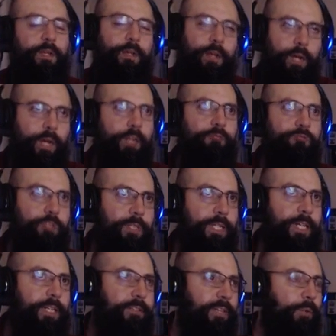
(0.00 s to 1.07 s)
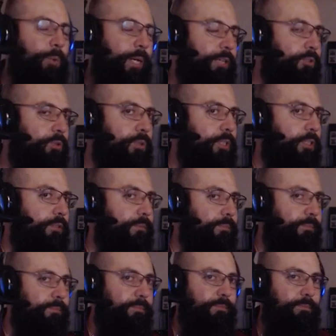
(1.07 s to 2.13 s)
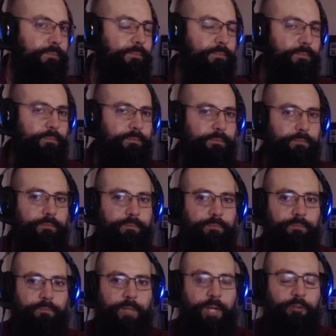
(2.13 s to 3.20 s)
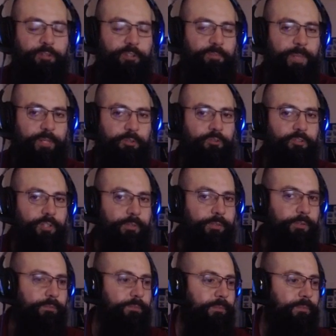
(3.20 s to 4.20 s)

I realized I waited too long. I was just making her suffer.